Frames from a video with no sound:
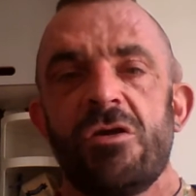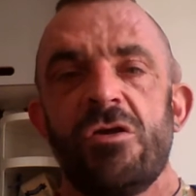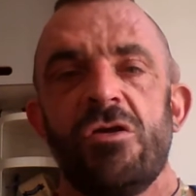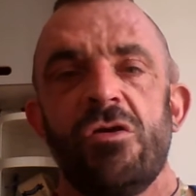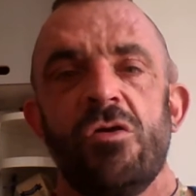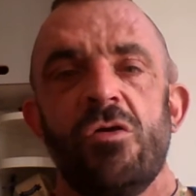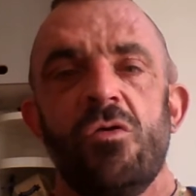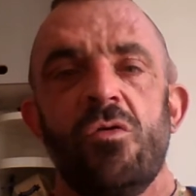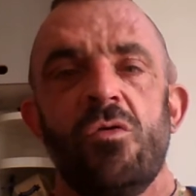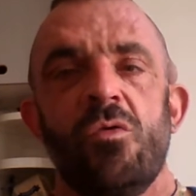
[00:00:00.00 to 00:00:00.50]

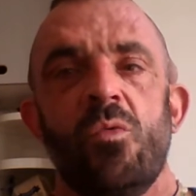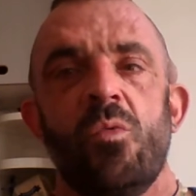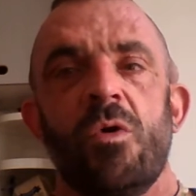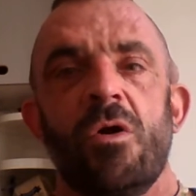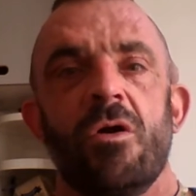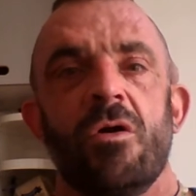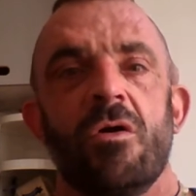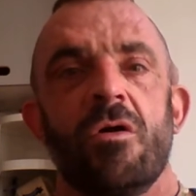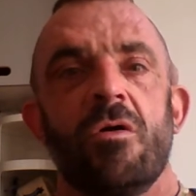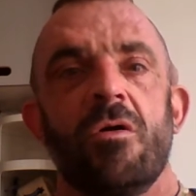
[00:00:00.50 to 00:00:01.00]
you
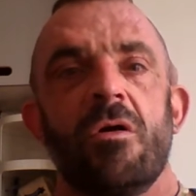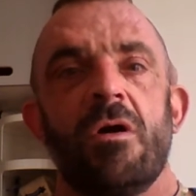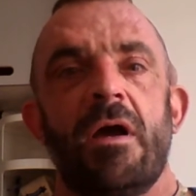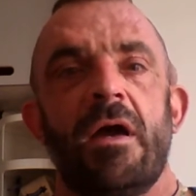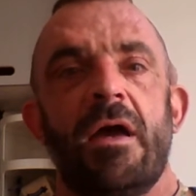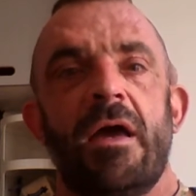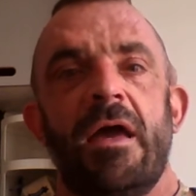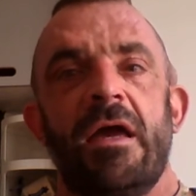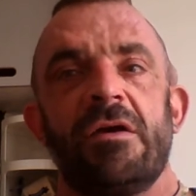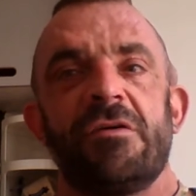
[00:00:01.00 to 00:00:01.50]
will
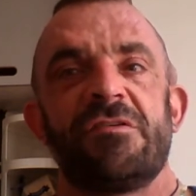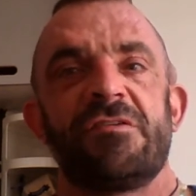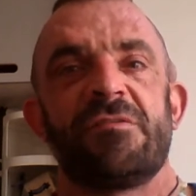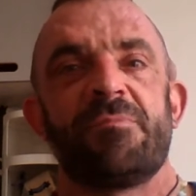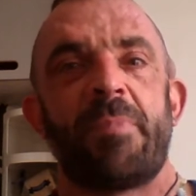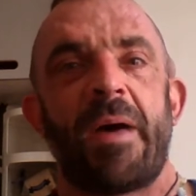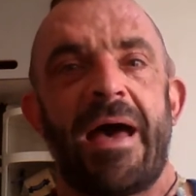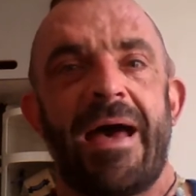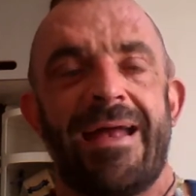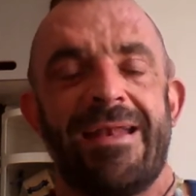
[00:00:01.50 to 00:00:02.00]

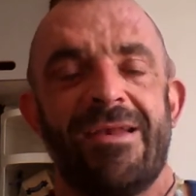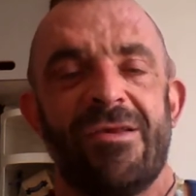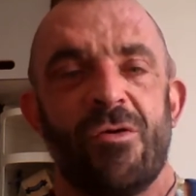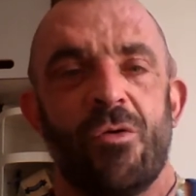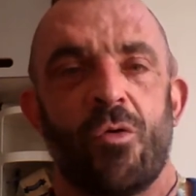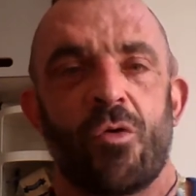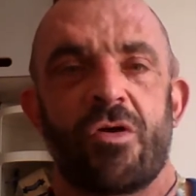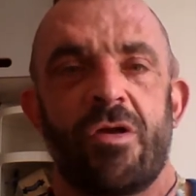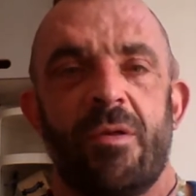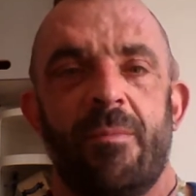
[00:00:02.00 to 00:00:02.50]
expand
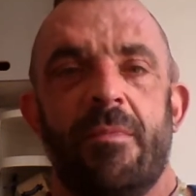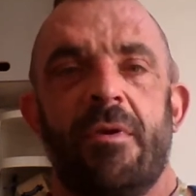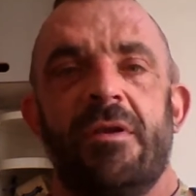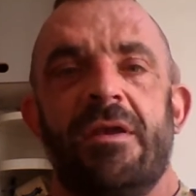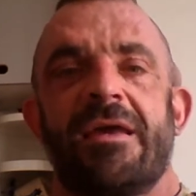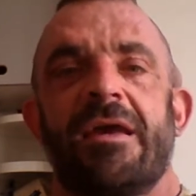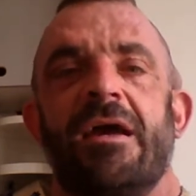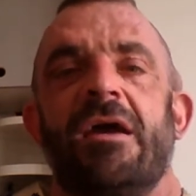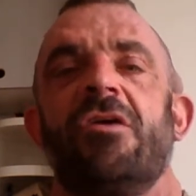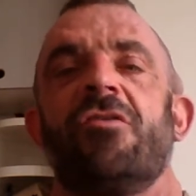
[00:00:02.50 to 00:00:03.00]
your
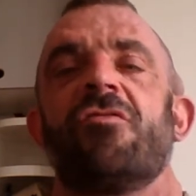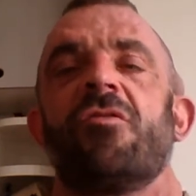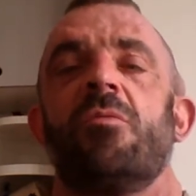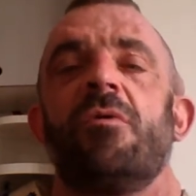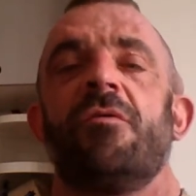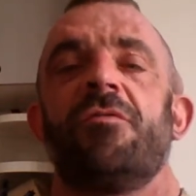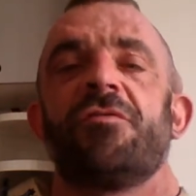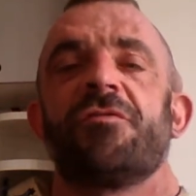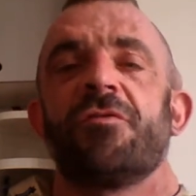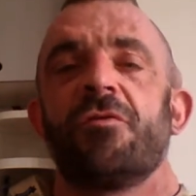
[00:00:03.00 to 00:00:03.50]
communication
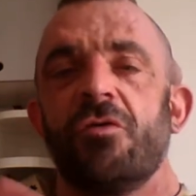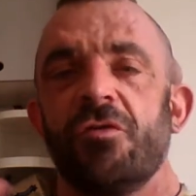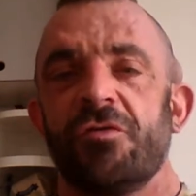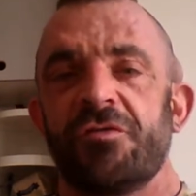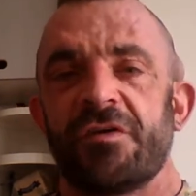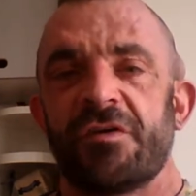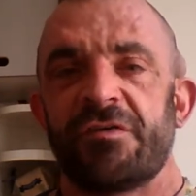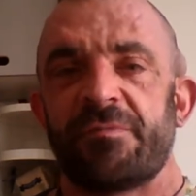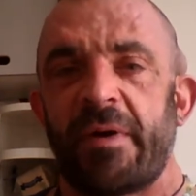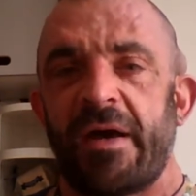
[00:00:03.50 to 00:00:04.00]
with
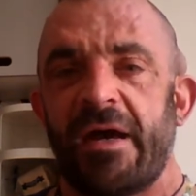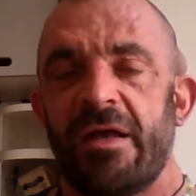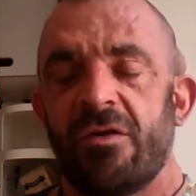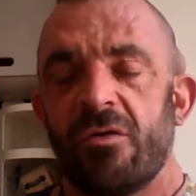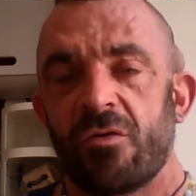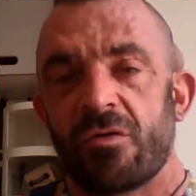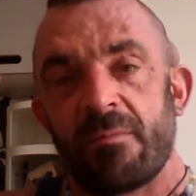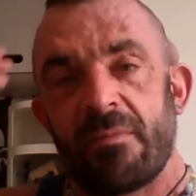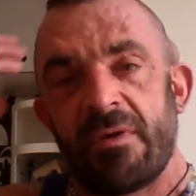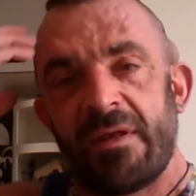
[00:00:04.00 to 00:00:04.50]
source, expand
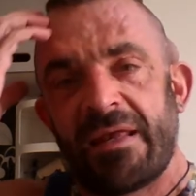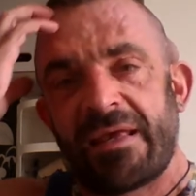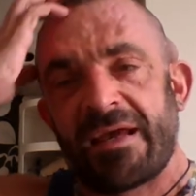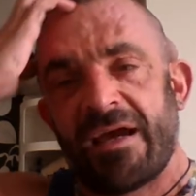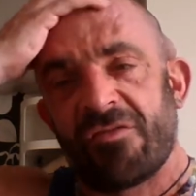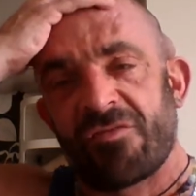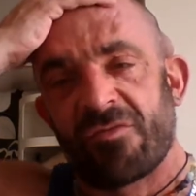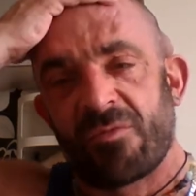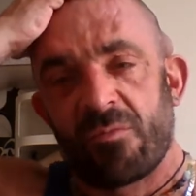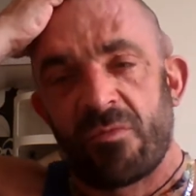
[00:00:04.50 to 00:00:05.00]
your
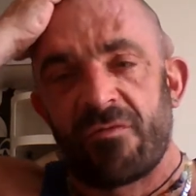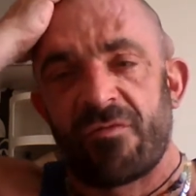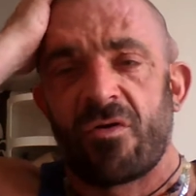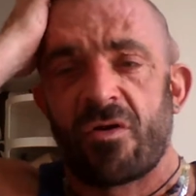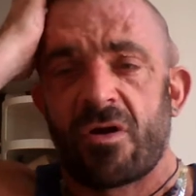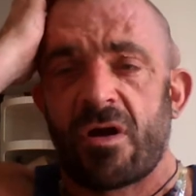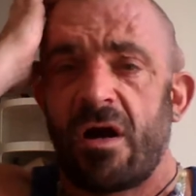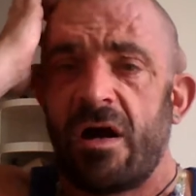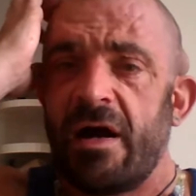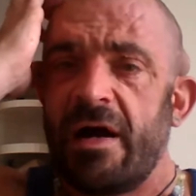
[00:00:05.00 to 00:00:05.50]
communication with your
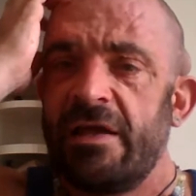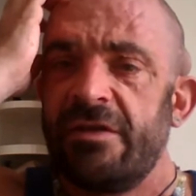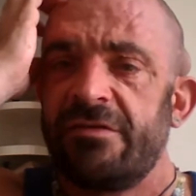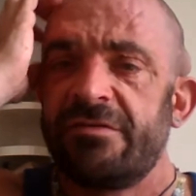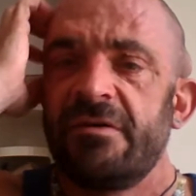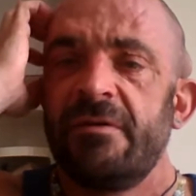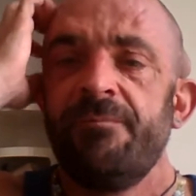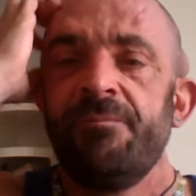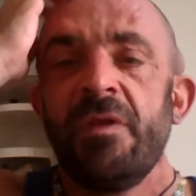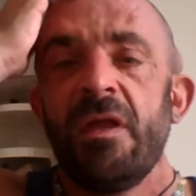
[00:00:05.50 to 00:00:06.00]

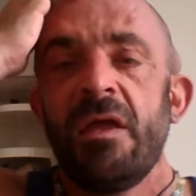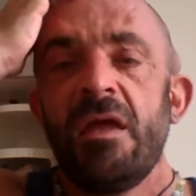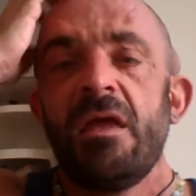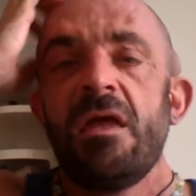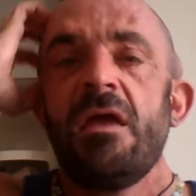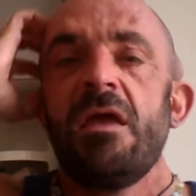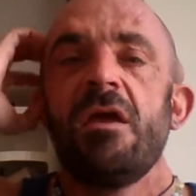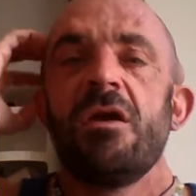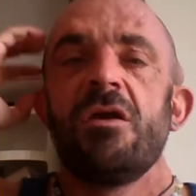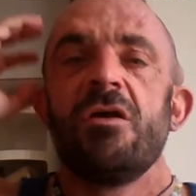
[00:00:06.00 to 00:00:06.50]
guides.
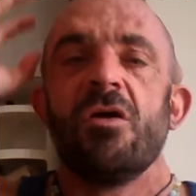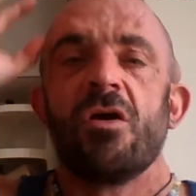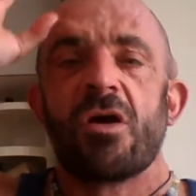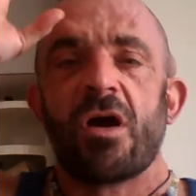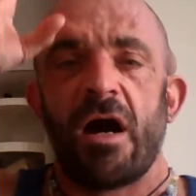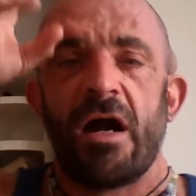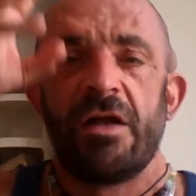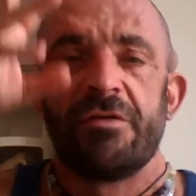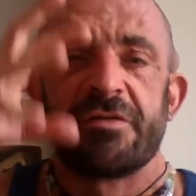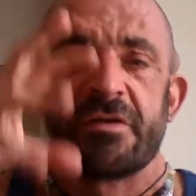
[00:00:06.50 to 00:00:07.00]
Your
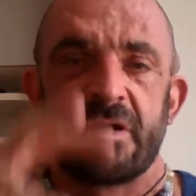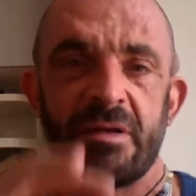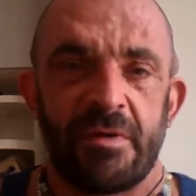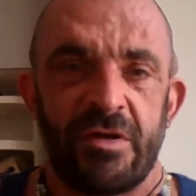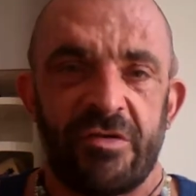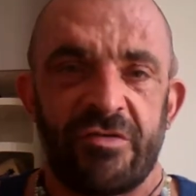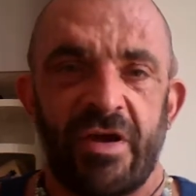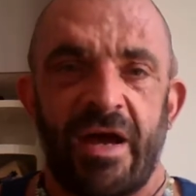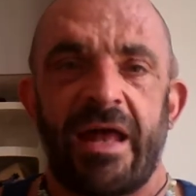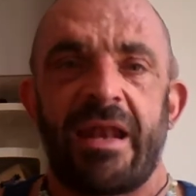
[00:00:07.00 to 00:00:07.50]
guides are going to
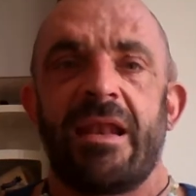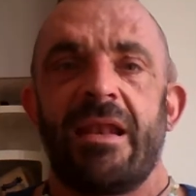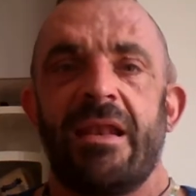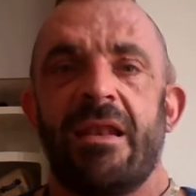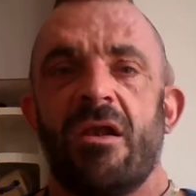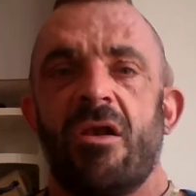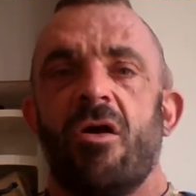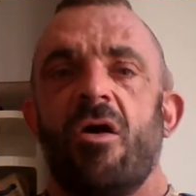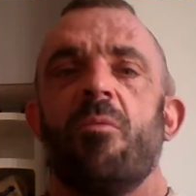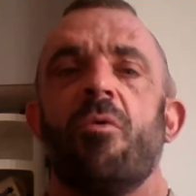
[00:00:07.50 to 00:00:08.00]
be channeling
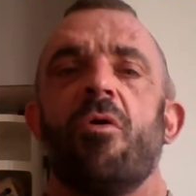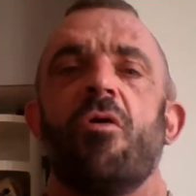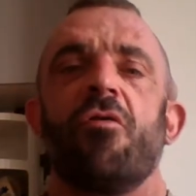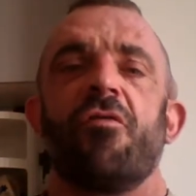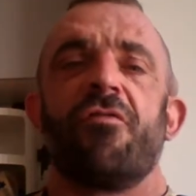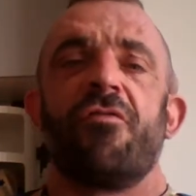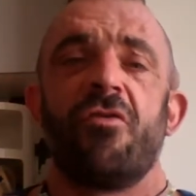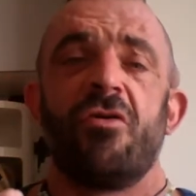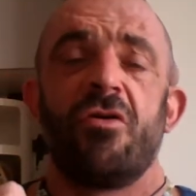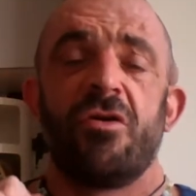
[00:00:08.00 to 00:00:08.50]
a lot more
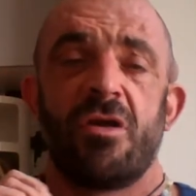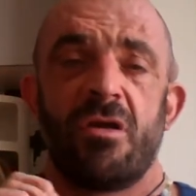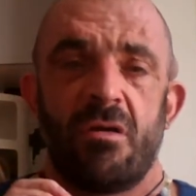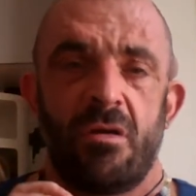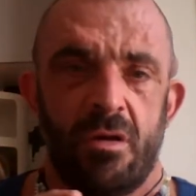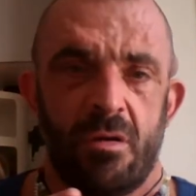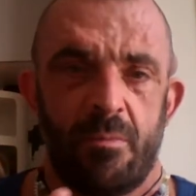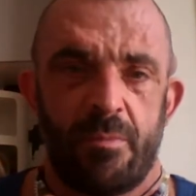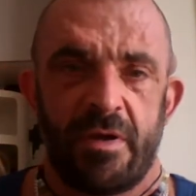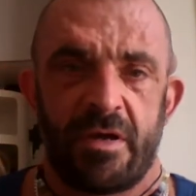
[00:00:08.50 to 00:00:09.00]
through you.
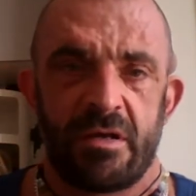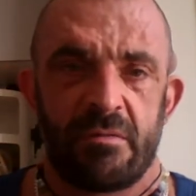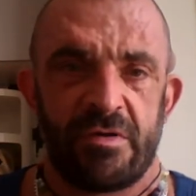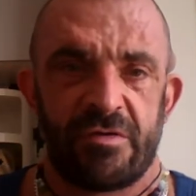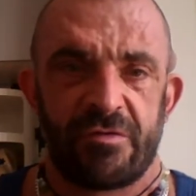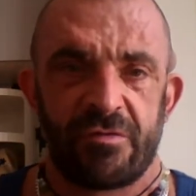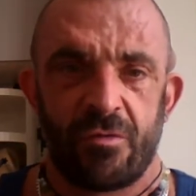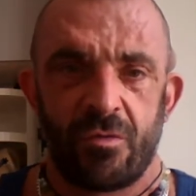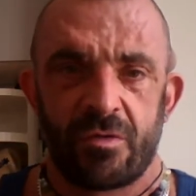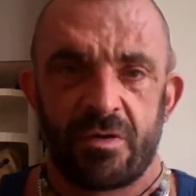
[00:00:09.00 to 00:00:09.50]
You'll be going to be
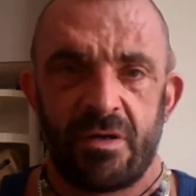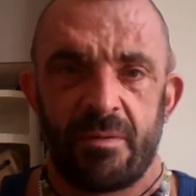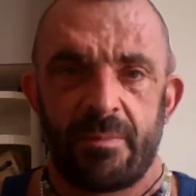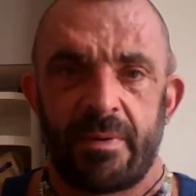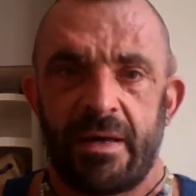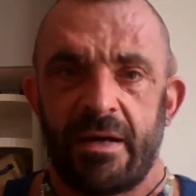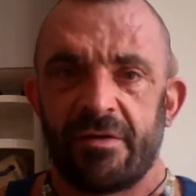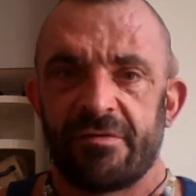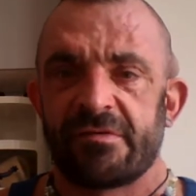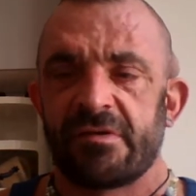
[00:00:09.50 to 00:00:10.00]
talking
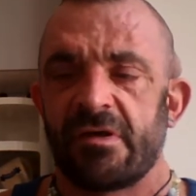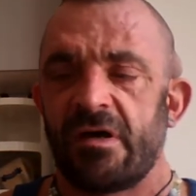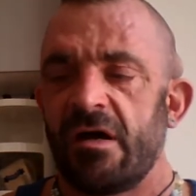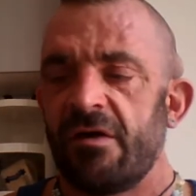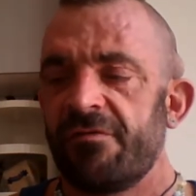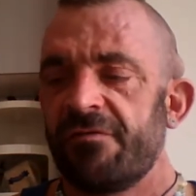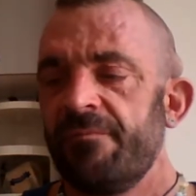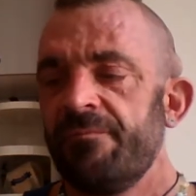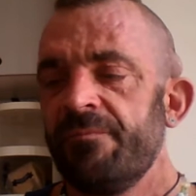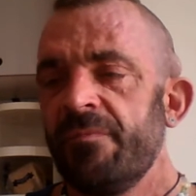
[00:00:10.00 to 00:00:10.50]
about stuff.